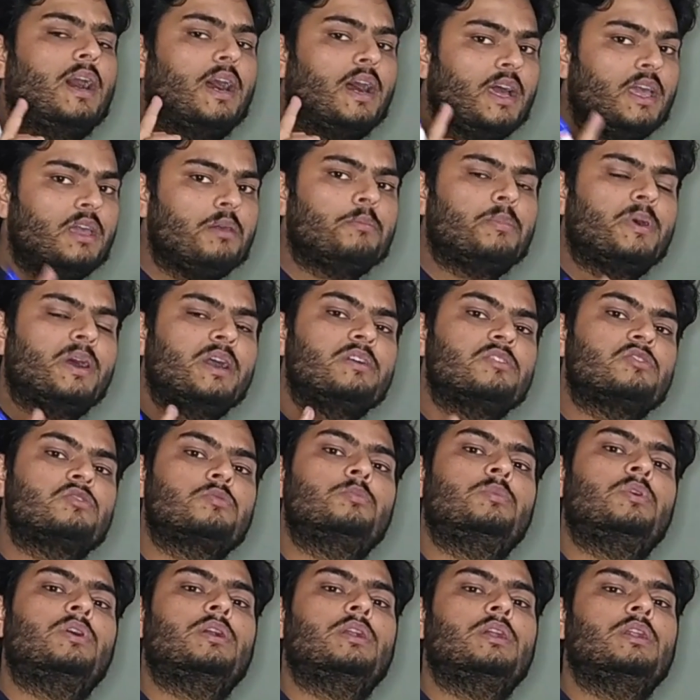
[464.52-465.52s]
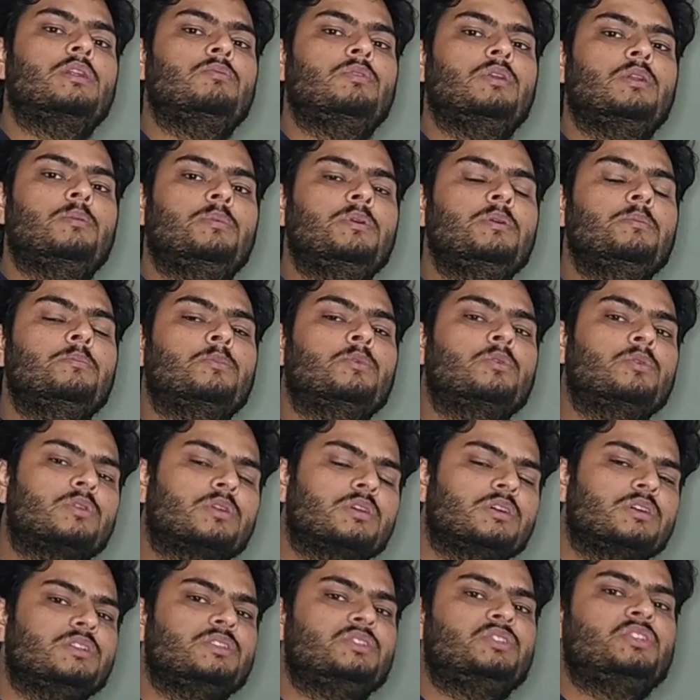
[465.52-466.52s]
high bias model will be
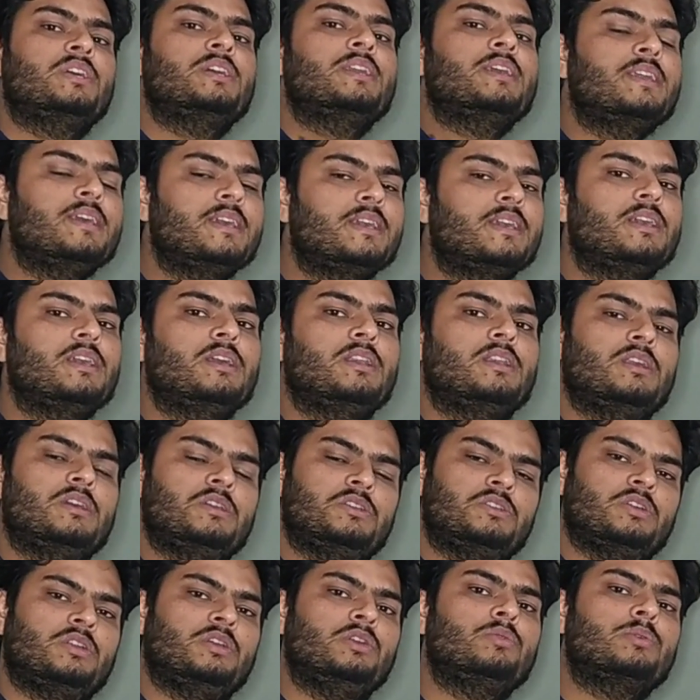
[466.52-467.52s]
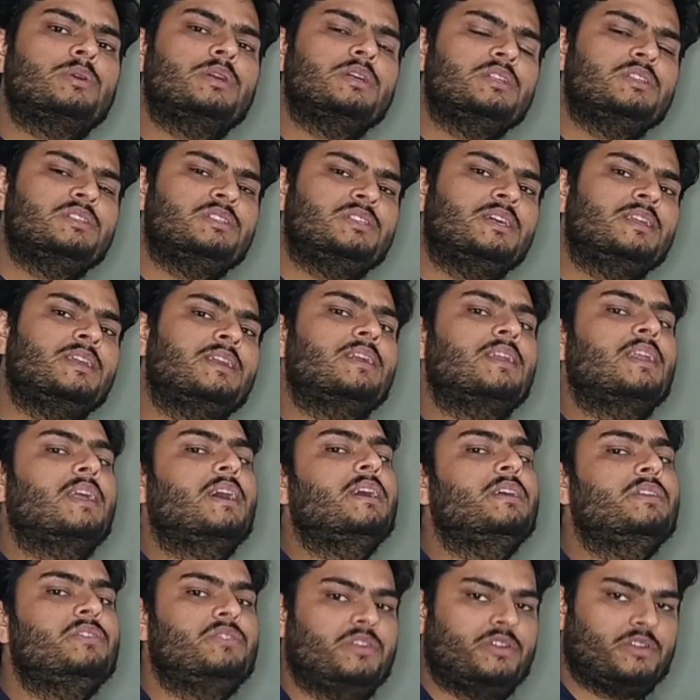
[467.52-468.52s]
more generic in nature you can
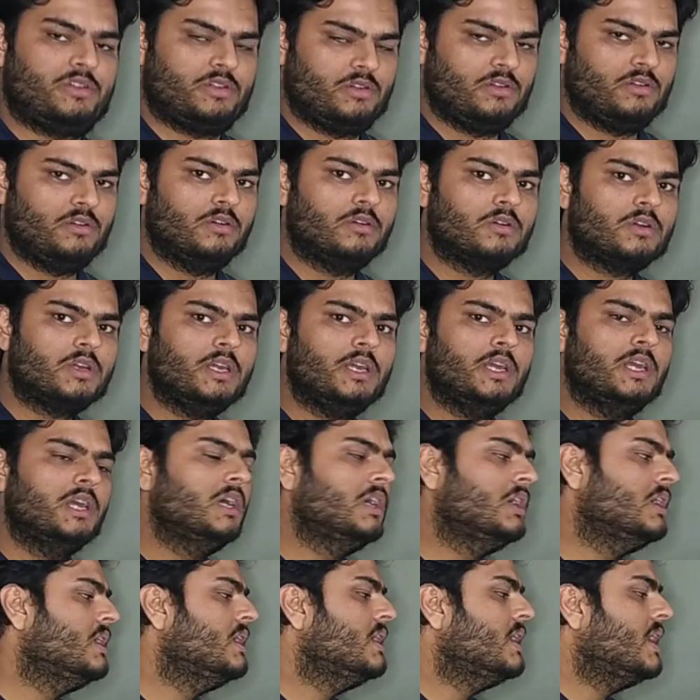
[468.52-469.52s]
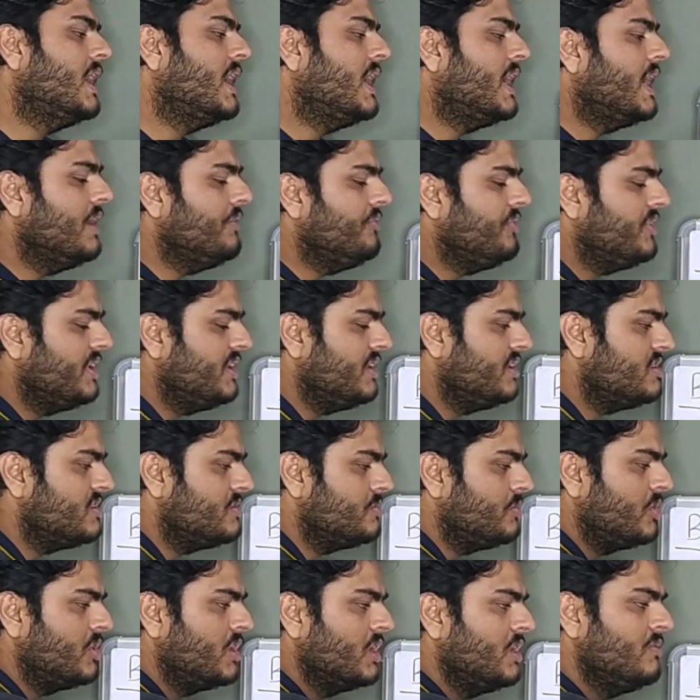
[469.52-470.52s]
generalize it okay high
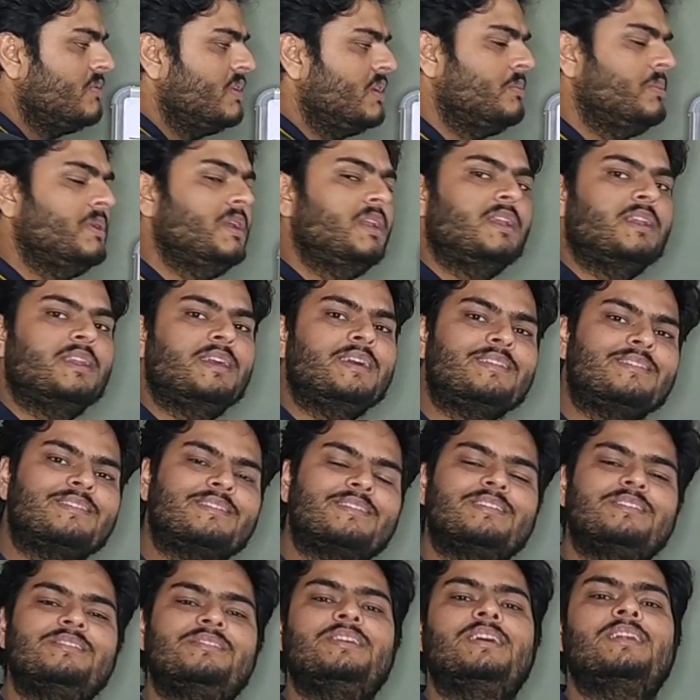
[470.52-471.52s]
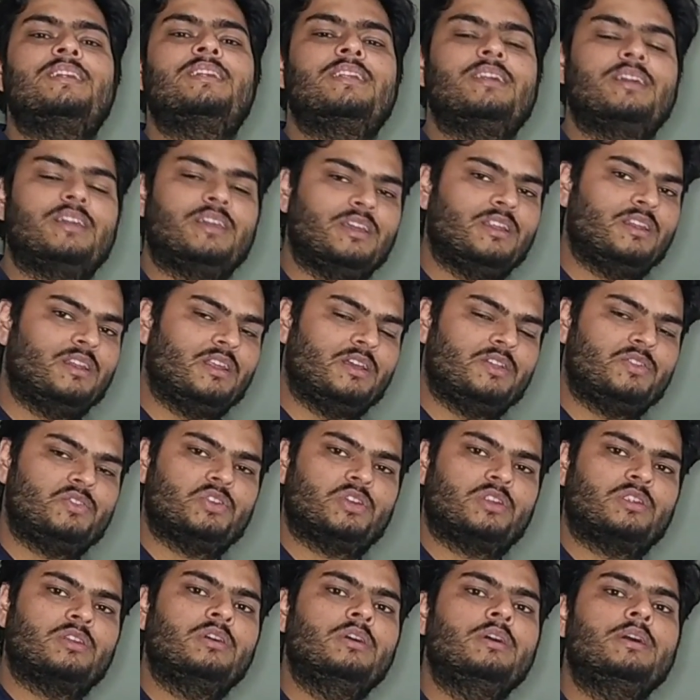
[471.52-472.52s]
variance model will be less generic in
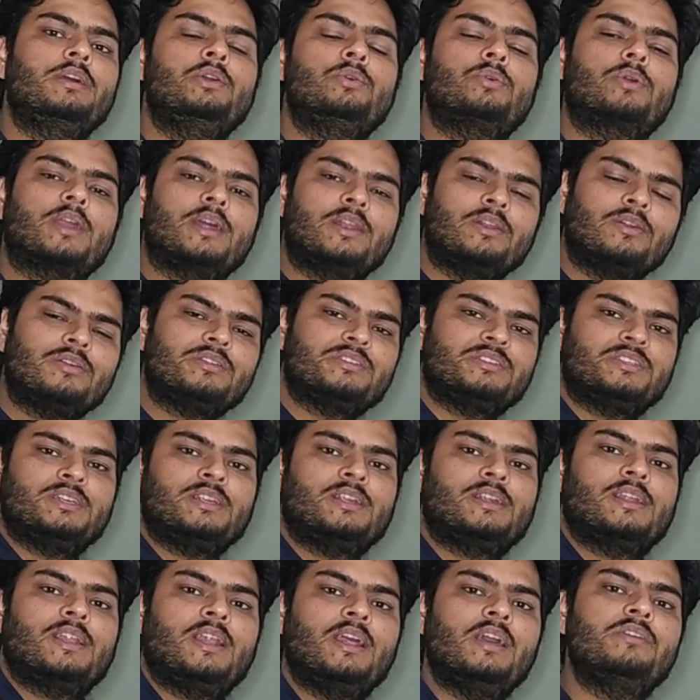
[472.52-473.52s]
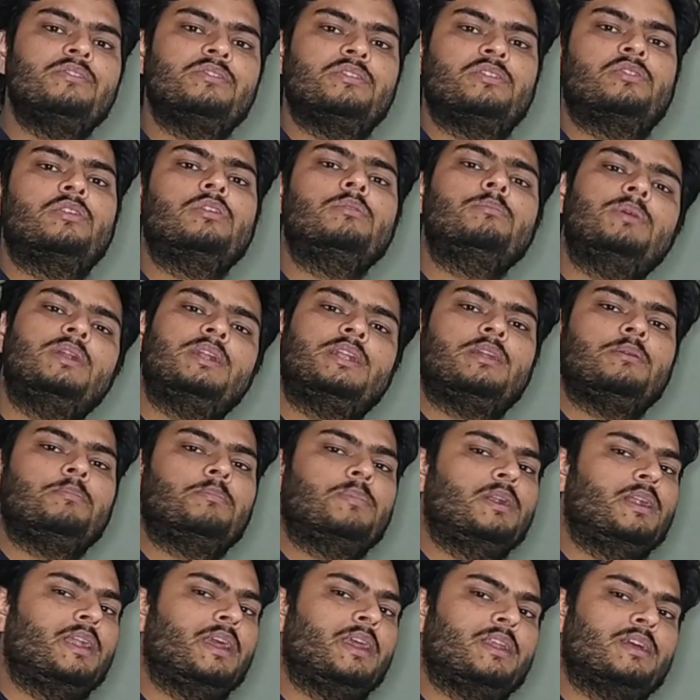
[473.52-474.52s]
nature you cannot generalize it on
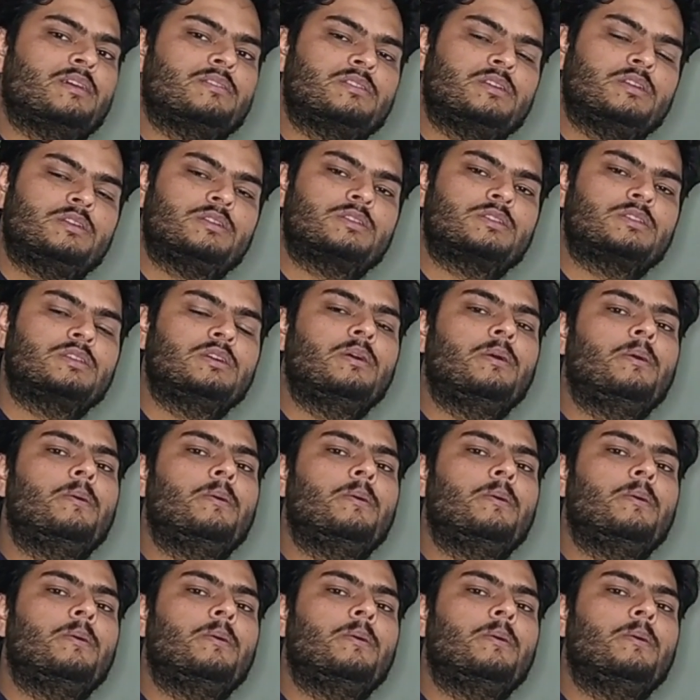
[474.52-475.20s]
multiple data sets